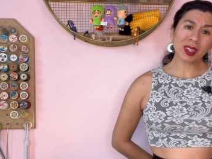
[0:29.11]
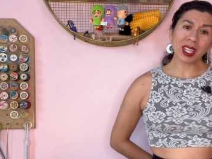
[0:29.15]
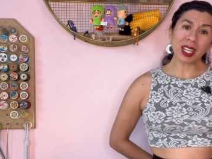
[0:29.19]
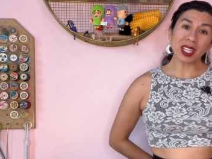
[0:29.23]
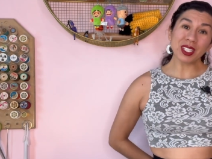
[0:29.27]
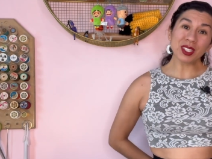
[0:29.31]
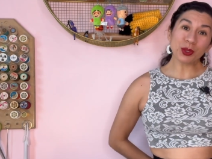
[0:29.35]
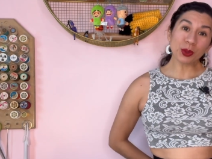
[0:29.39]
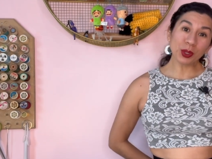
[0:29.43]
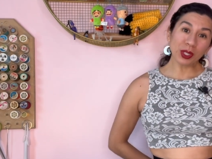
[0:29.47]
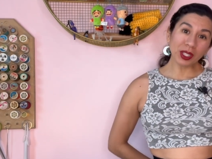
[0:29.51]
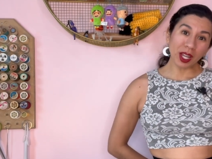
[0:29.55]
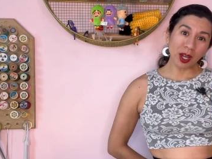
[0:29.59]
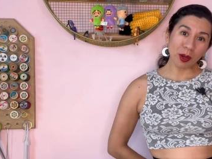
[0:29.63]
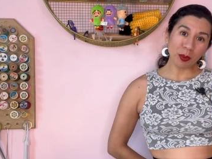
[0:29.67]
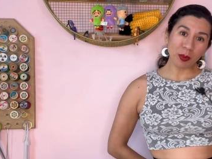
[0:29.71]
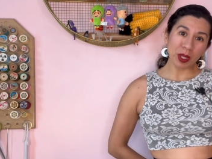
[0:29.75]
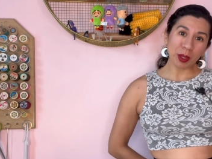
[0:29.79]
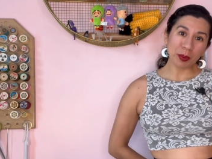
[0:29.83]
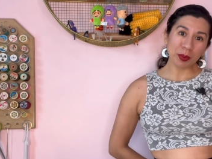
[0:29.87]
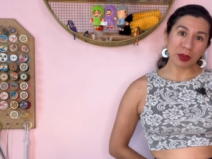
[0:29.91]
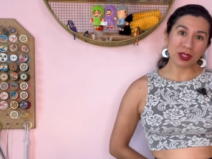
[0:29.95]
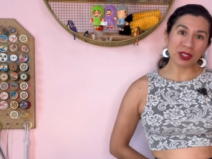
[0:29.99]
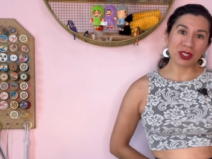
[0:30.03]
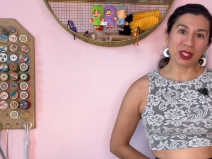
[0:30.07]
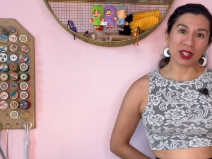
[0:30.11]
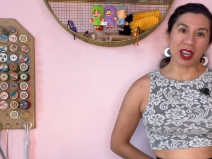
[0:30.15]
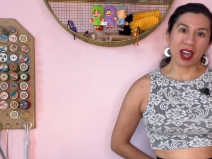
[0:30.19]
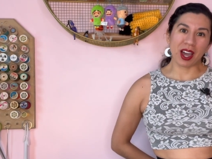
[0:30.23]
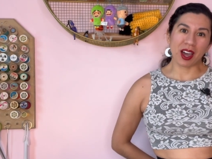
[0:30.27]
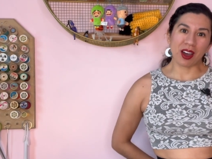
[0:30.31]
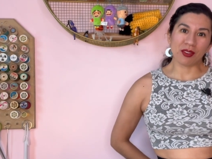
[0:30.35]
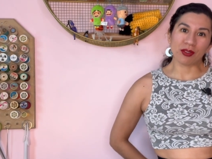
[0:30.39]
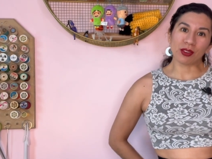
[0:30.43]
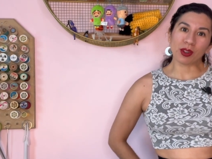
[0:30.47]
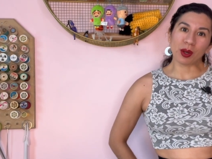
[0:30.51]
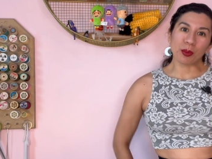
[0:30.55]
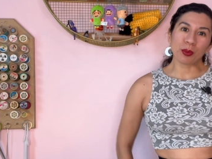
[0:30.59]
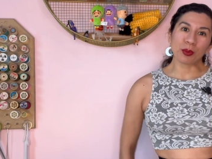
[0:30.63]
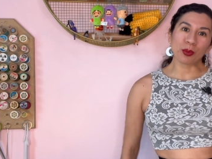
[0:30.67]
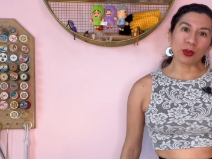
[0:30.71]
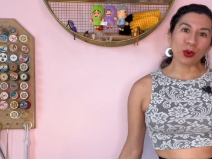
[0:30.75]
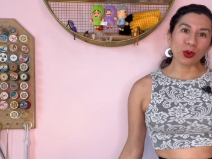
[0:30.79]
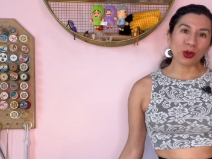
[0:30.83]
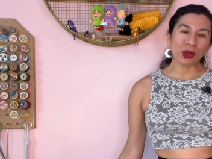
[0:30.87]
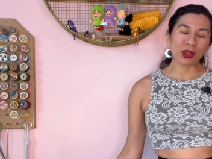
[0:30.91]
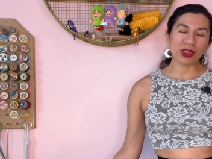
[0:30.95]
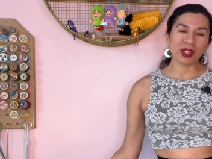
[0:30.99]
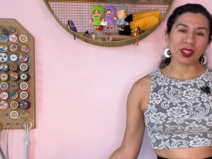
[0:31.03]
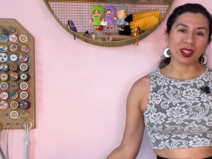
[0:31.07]
and to allow people to have
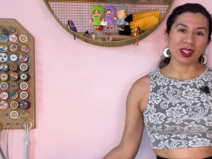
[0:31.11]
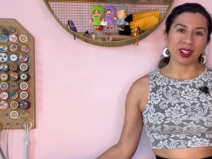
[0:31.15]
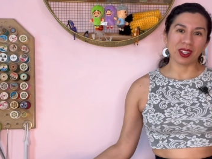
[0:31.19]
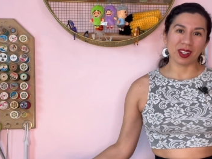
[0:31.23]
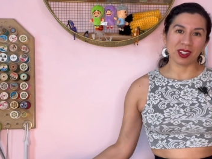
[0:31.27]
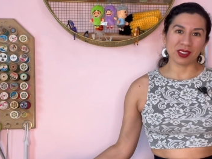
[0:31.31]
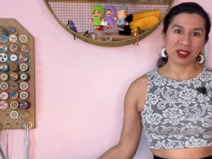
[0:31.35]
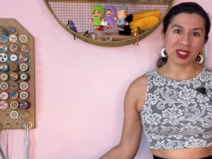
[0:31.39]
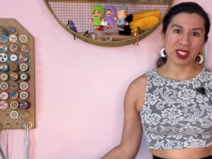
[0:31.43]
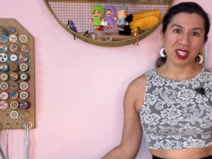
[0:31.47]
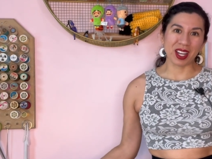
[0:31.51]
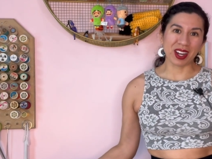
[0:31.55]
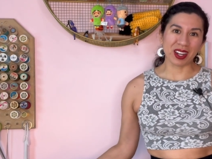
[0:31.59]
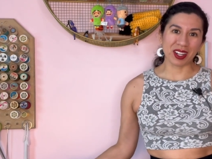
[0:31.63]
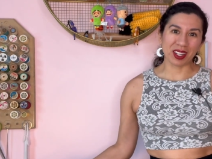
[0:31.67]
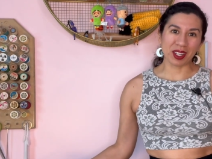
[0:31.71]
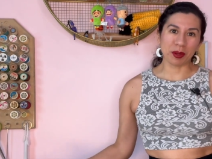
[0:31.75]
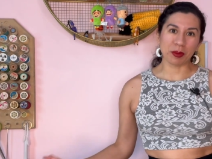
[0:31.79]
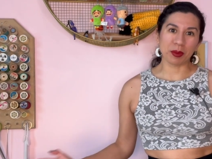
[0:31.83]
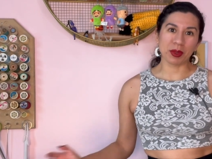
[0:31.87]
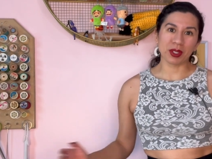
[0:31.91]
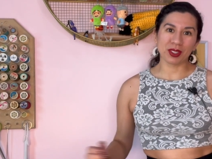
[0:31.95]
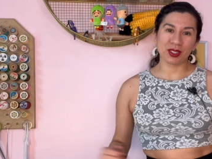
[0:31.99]
more than enough time